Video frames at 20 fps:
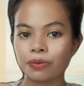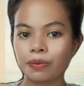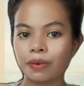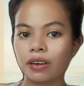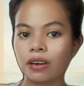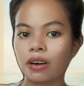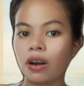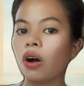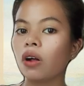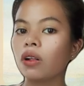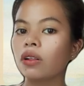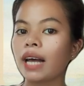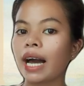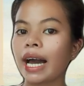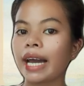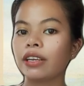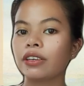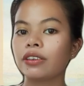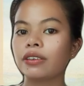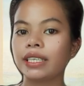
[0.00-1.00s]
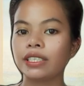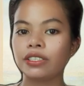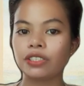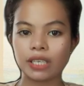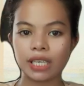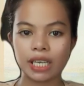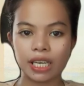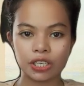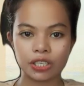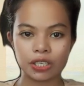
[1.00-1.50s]
where all higher
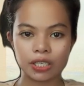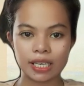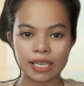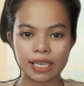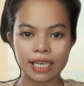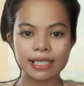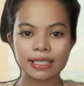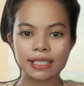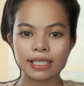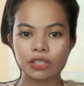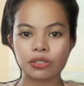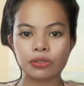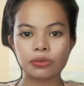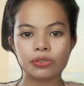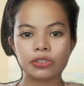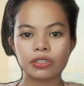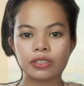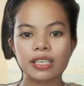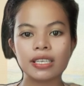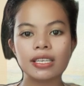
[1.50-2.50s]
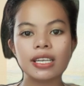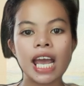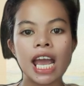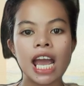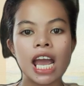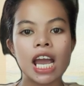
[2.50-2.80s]
education institutions